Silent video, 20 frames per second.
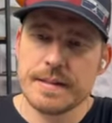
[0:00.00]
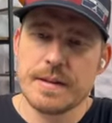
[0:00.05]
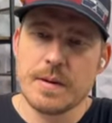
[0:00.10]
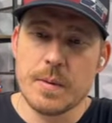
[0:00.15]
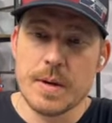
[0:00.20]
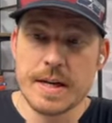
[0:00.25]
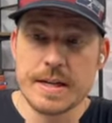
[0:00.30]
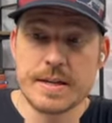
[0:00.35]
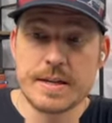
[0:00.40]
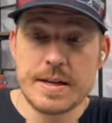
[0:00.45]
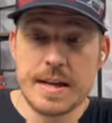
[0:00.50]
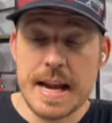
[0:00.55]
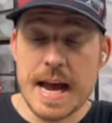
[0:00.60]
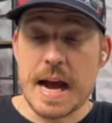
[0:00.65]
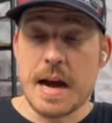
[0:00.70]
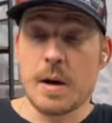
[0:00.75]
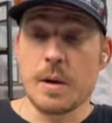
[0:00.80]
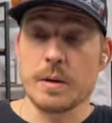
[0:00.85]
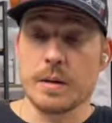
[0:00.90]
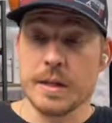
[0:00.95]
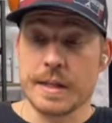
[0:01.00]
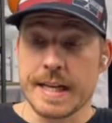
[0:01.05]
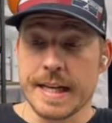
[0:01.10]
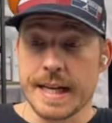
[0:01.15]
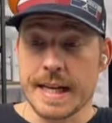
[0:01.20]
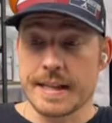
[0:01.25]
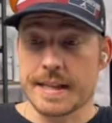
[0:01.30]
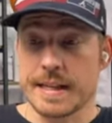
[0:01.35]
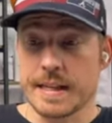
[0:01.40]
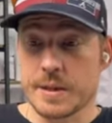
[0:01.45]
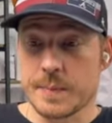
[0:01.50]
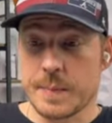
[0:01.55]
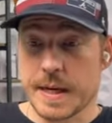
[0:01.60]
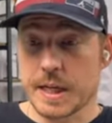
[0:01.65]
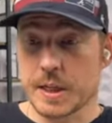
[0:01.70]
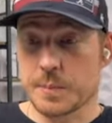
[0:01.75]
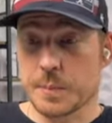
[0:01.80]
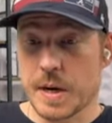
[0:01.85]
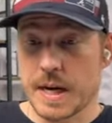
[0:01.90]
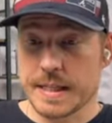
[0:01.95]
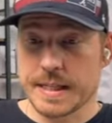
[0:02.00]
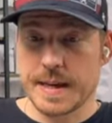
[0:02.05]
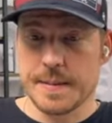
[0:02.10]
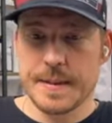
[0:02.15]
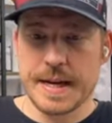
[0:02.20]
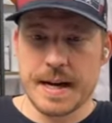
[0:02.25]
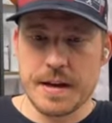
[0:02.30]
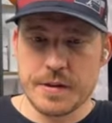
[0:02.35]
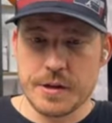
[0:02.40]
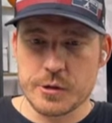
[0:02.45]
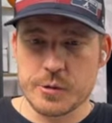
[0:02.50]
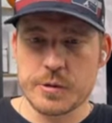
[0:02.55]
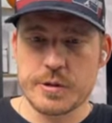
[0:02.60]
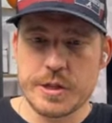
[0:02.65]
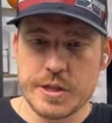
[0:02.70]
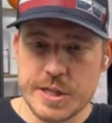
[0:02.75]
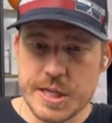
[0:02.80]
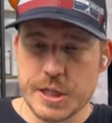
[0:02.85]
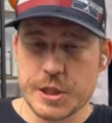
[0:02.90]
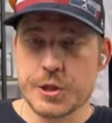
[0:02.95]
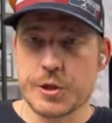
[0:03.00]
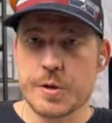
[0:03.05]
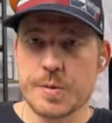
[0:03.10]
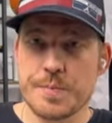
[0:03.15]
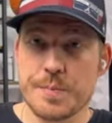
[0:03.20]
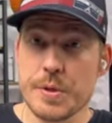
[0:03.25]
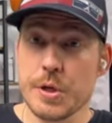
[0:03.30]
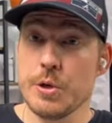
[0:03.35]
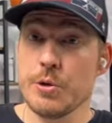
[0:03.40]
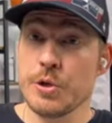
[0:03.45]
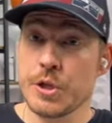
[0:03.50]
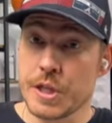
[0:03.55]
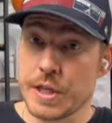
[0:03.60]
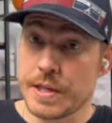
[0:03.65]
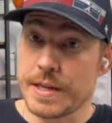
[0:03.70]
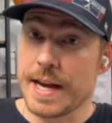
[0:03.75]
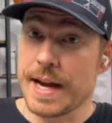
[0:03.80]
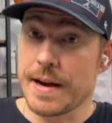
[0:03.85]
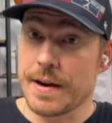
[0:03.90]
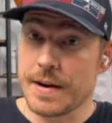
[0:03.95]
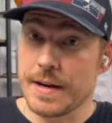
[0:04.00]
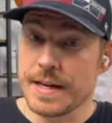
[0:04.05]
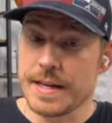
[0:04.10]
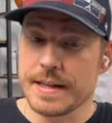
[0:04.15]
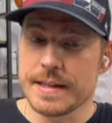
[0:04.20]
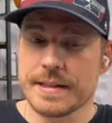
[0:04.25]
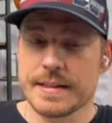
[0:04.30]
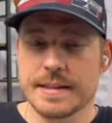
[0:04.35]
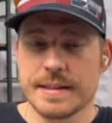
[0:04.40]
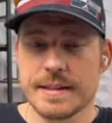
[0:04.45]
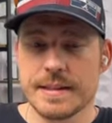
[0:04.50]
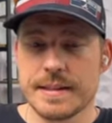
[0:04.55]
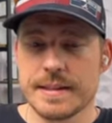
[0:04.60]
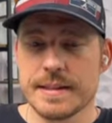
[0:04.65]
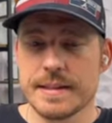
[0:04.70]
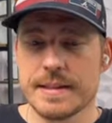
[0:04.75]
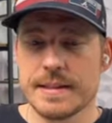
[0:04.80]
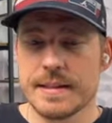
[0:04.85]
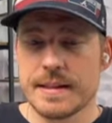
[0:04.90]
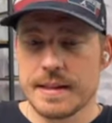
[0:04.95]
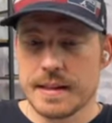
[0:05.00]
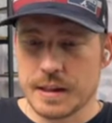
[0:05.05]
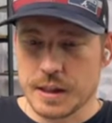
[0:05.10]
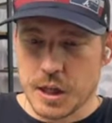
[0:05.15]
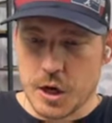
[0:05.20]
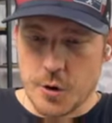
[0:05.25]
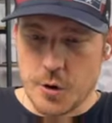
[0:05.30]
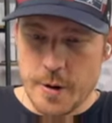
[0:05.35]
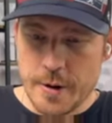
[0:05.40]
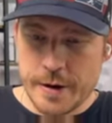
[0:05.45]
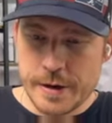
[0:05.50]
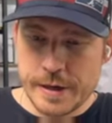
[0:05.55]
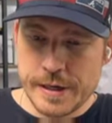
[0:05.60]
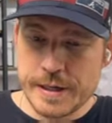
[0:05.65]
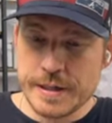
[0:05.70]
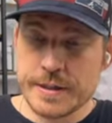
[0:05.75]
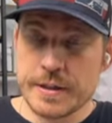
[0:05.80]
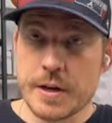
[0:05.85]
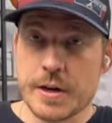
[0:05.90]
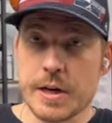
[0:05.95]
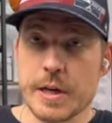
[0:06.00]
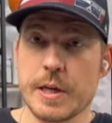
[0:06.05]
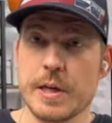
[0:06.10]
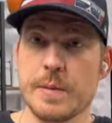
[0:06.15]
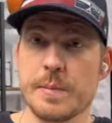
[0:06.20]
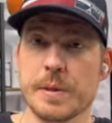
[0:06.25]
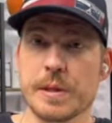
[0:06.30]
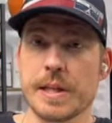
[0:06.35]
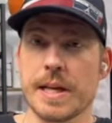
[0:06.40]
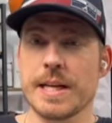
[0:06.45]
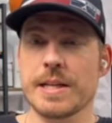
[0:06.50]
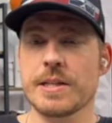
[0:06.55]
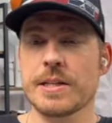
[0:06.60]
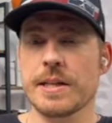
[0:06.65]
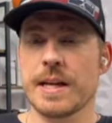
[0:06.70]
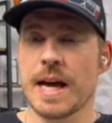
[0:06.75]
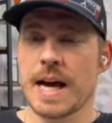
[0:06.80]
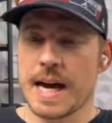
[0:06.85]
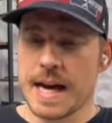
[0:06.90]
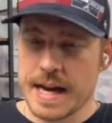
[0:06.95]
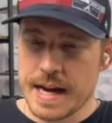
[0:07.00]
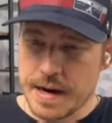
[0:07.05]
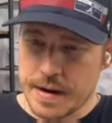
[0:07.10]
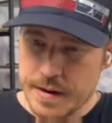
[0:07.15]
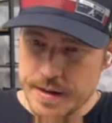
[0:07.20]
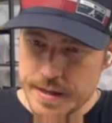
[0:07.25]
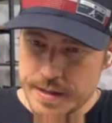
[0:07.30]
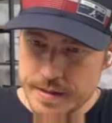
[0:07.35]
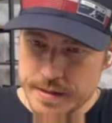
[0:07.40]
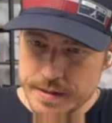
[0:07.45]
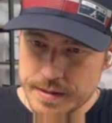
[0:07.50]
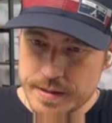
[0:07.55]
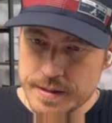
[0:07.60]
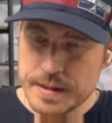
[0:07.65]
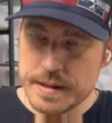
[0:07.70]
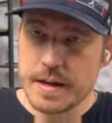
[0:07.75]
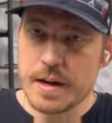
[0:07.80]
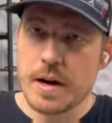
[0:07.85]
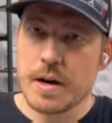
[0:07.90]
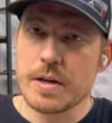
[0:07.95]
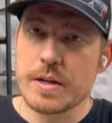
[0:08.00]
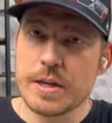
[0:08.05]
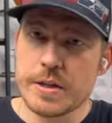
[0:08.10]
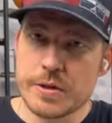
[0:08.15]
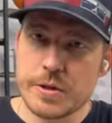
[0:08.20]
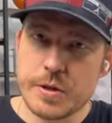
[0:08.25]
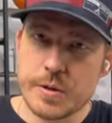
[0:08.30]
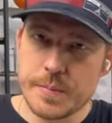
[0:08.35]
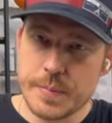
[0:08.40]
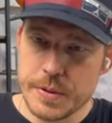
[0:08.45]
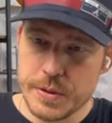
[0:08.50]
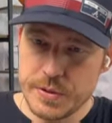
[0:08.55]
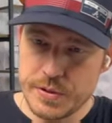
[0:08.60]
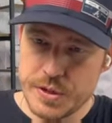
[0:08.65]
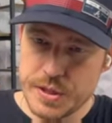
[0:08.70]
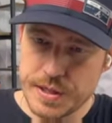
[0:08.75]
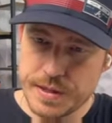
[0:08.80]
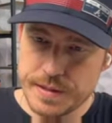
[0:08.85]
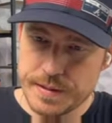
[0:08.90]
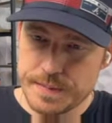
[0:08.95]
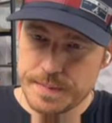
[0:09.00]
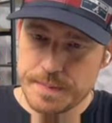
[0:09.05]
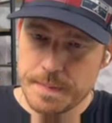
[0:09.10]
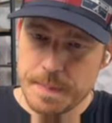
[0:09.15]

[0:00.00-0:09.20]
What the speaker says: which now looking at this, because price came down, this was a distribution area. Low areas are accumulation, high areas are distribution.